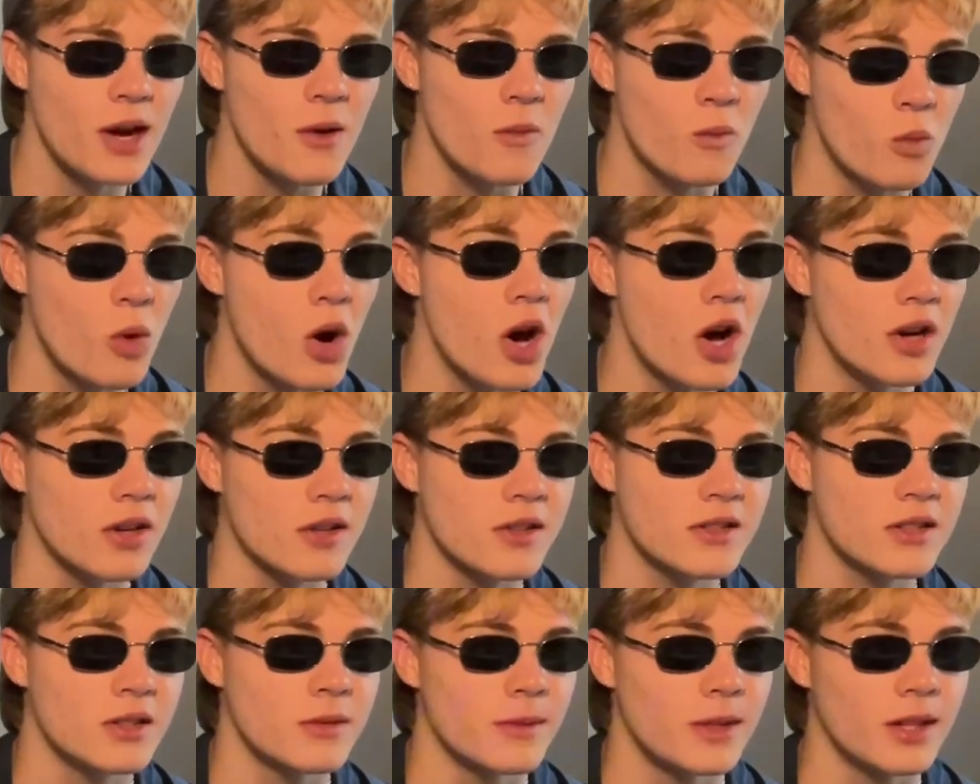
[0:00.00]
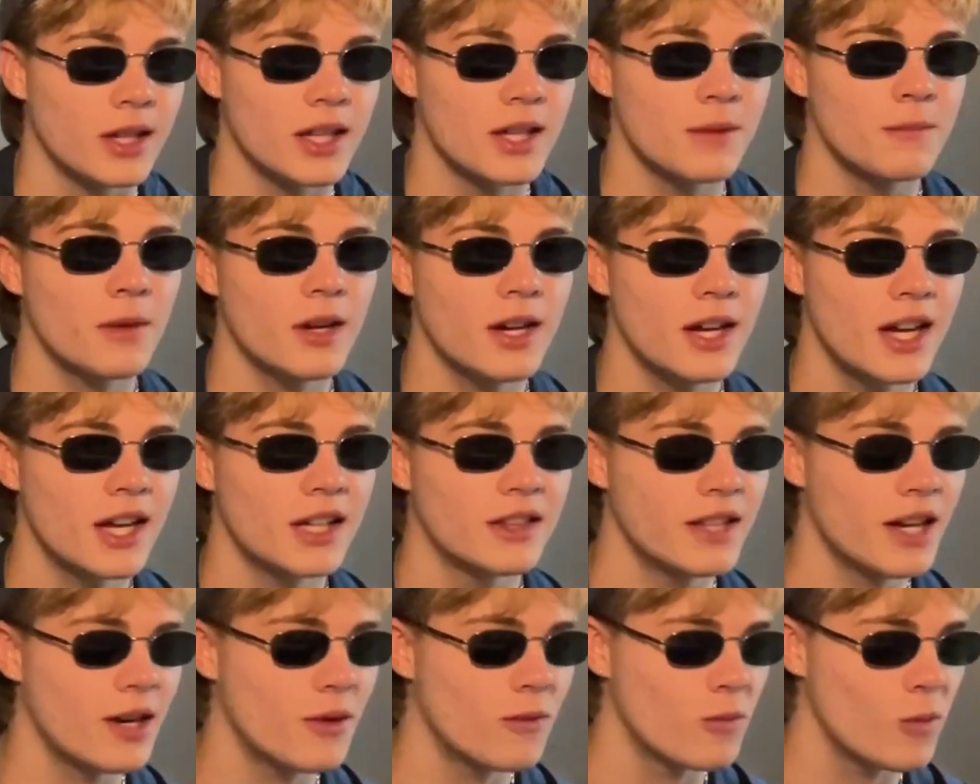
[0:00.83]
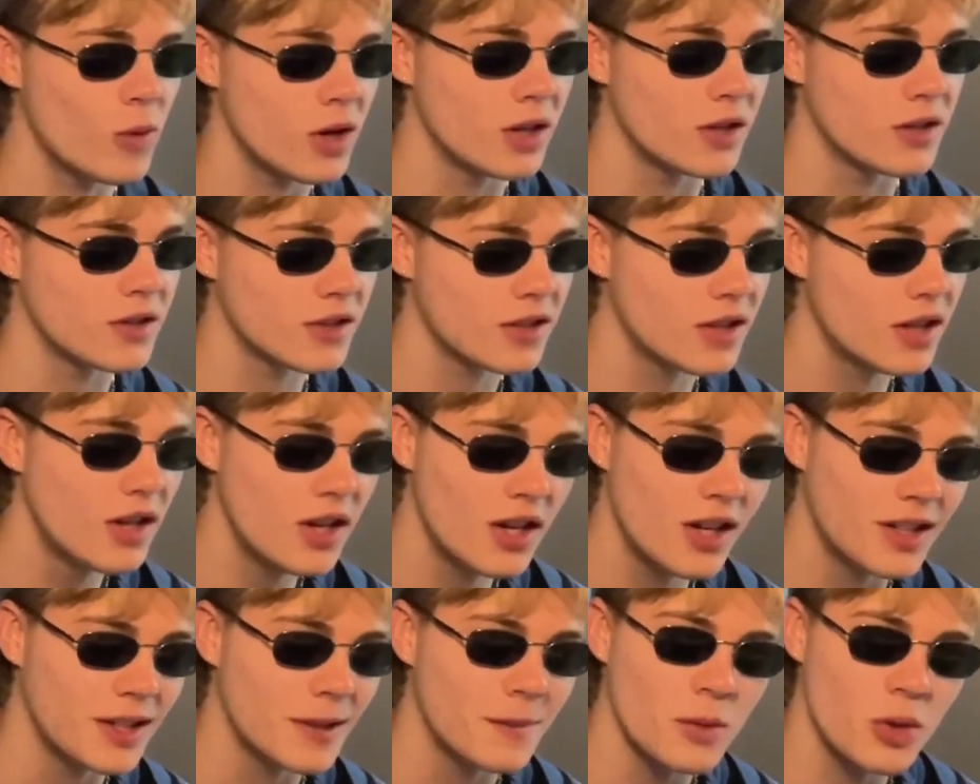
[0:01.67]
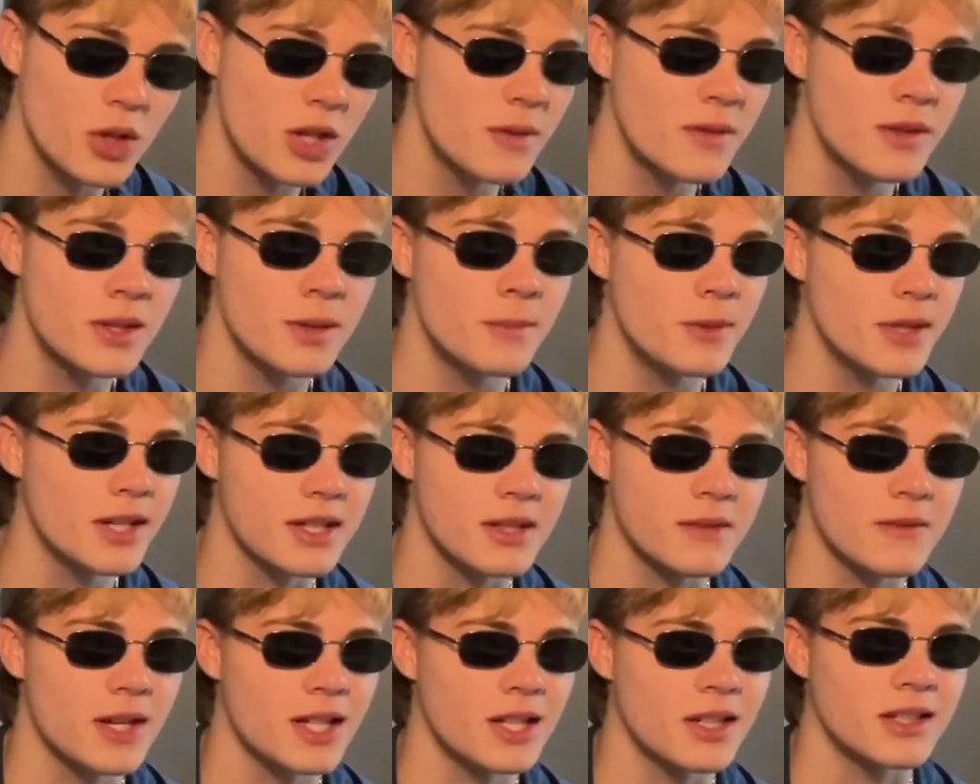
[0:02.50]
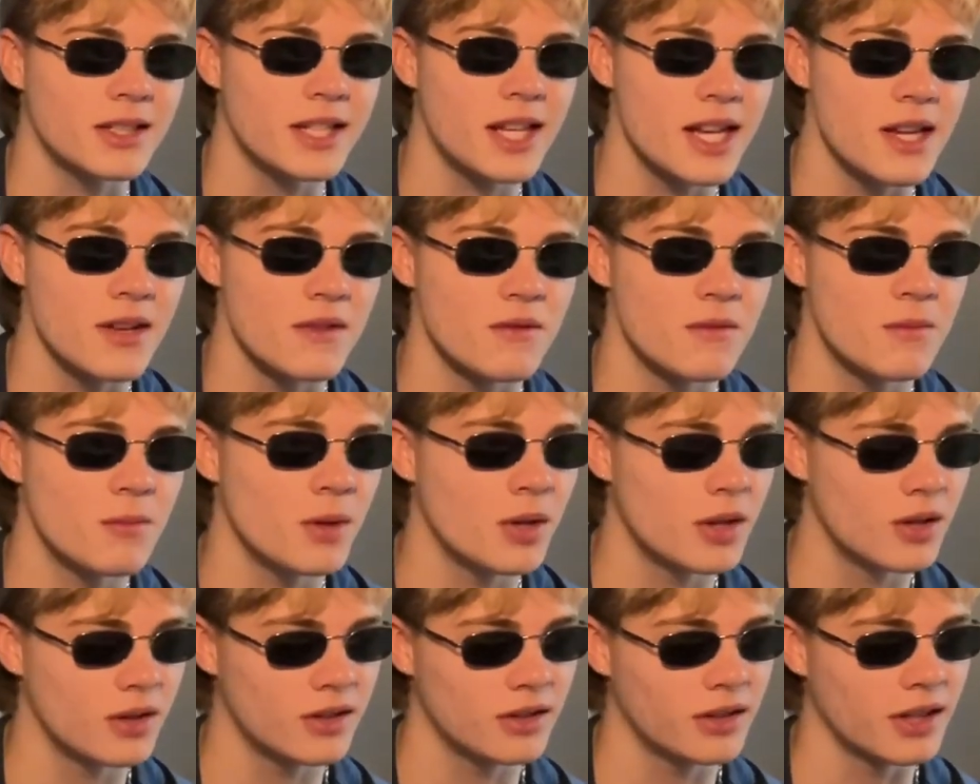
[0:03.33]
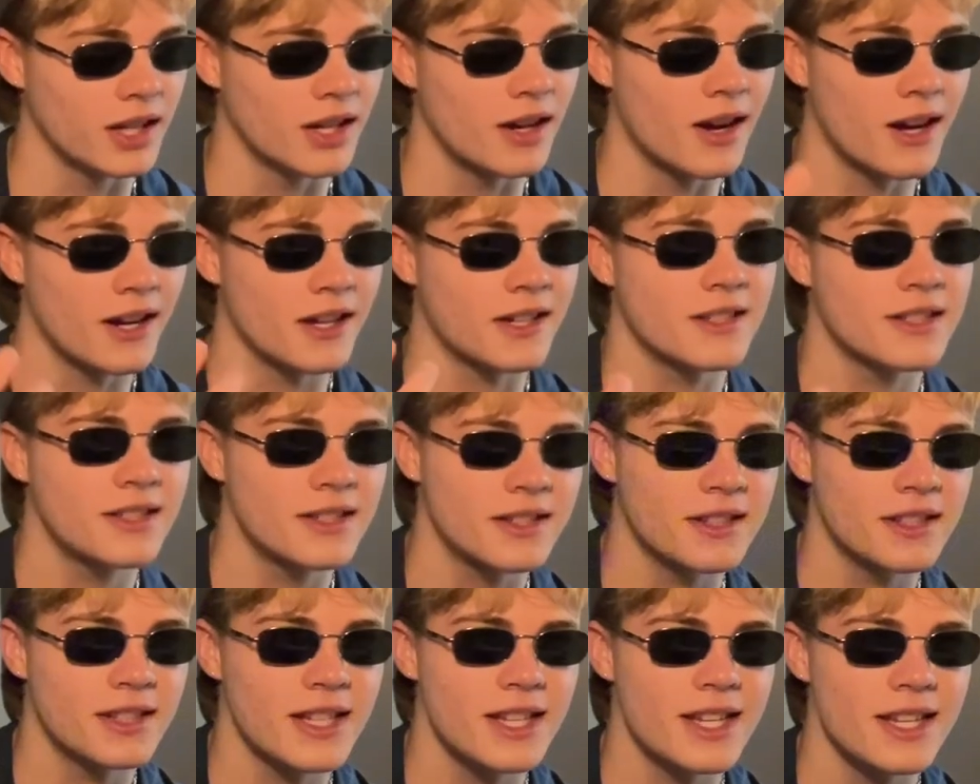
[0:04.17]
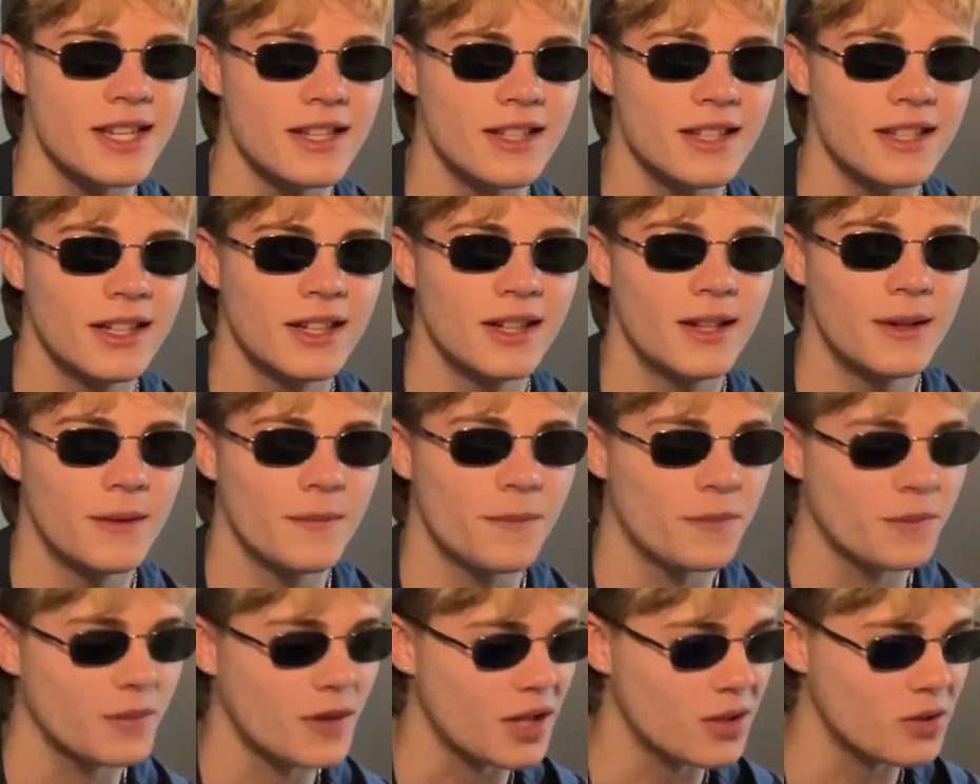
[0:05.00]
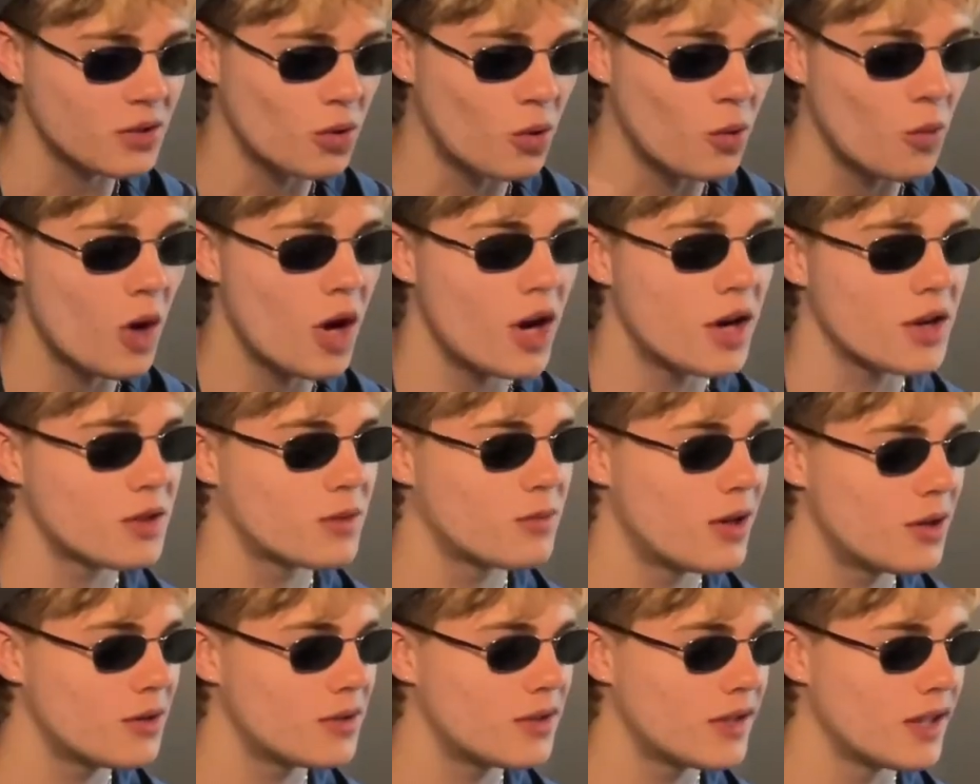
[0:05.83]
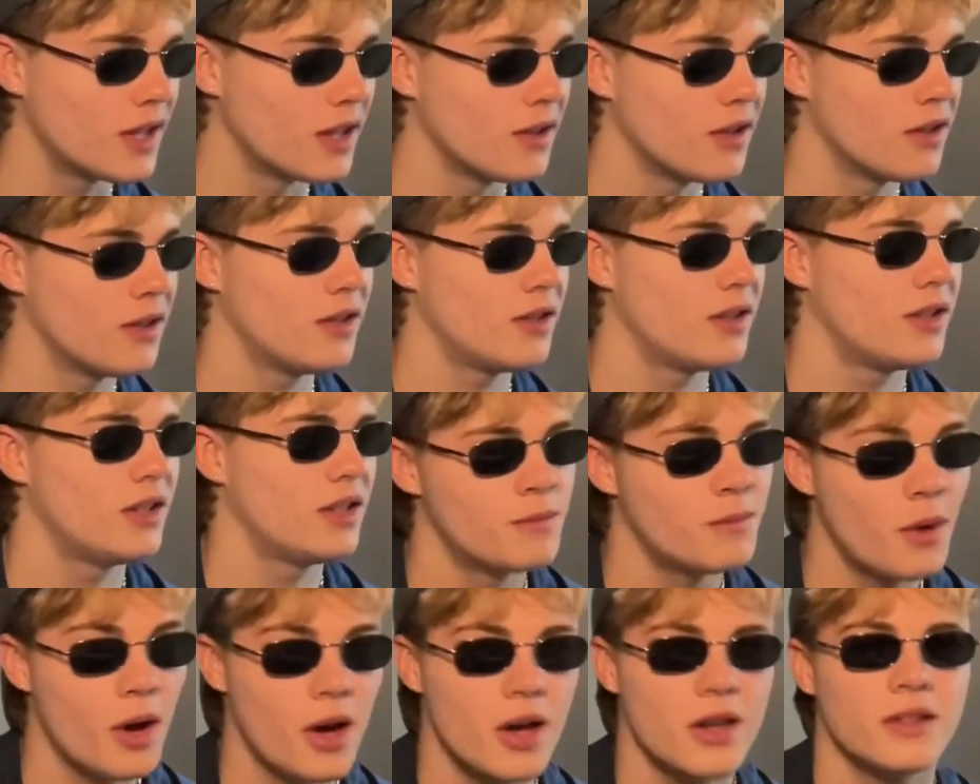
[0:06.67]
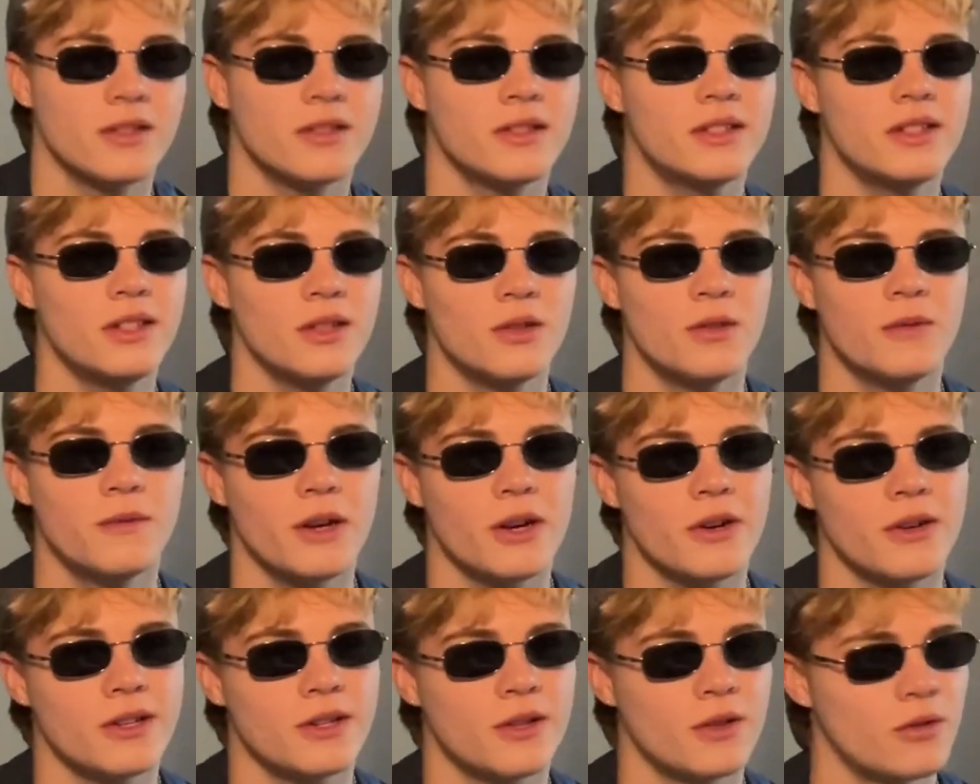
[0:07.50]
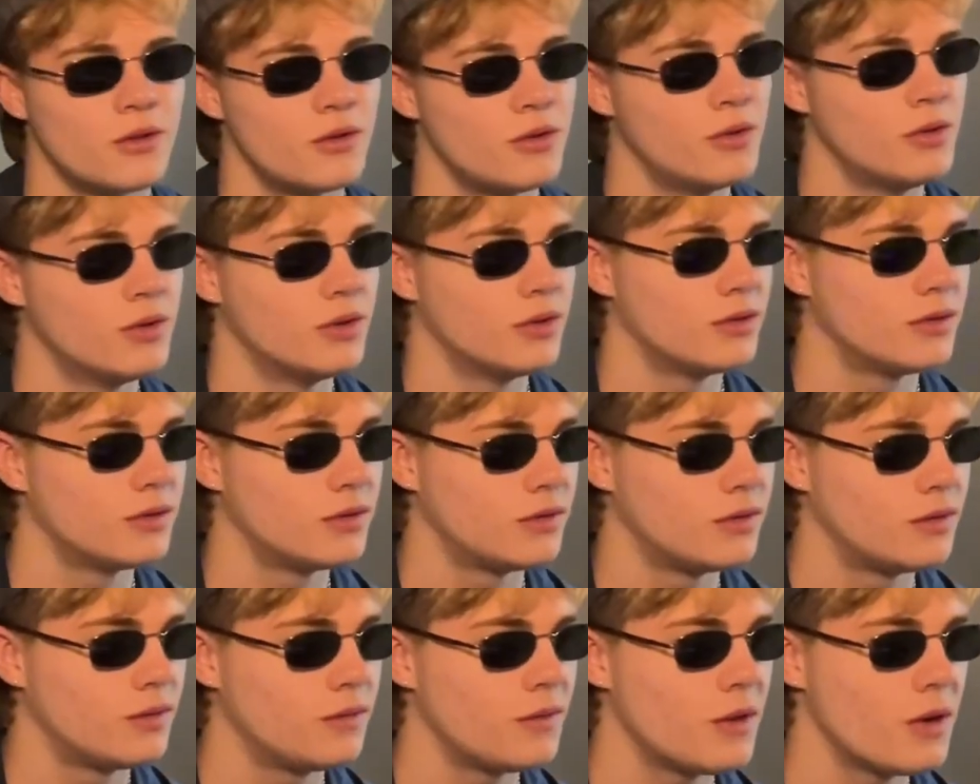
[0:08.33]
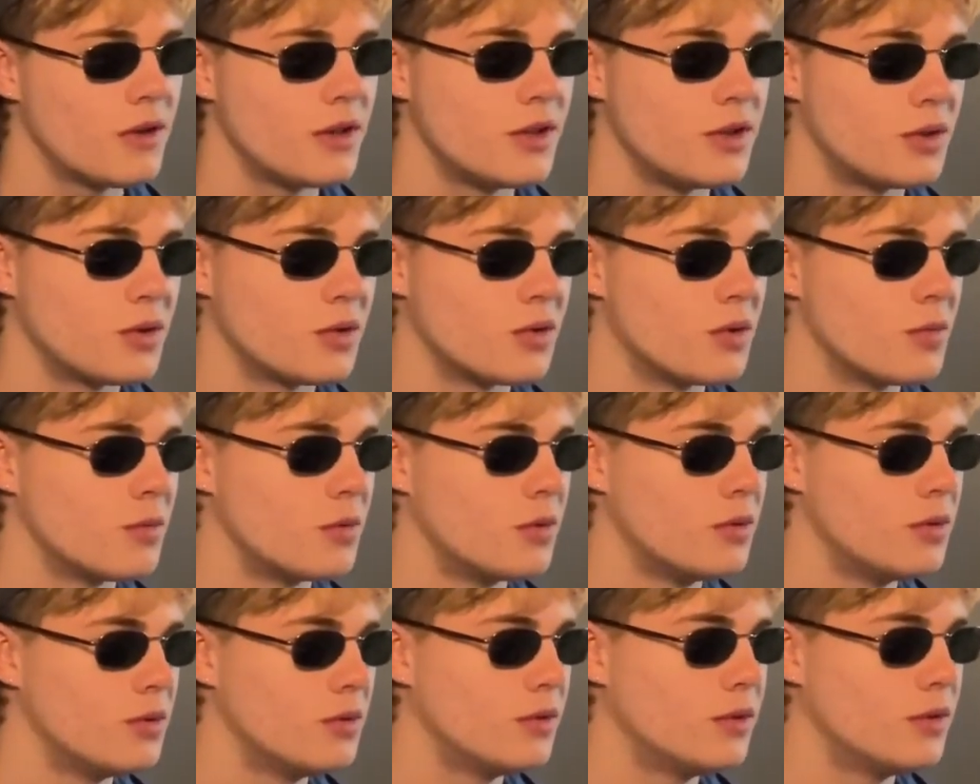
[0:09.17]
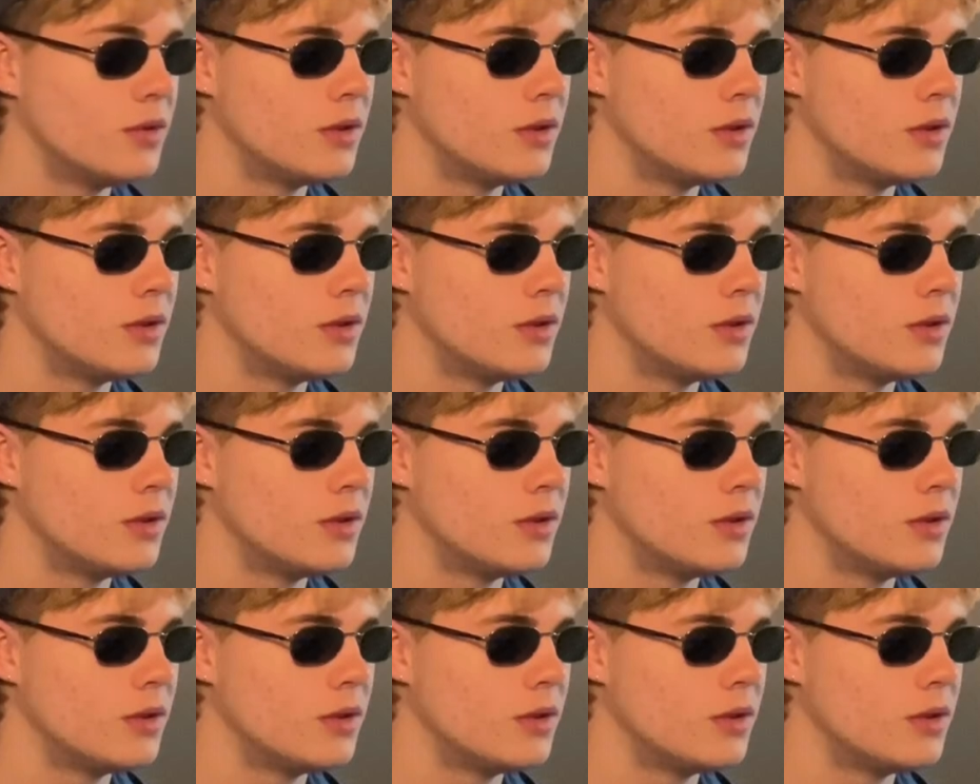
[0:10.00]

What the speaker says: works to me. Like in my head, that works. And I'm not even the biggest fan of Dave, but like I can see that sort of works well together. But still very cool, very enjoyable,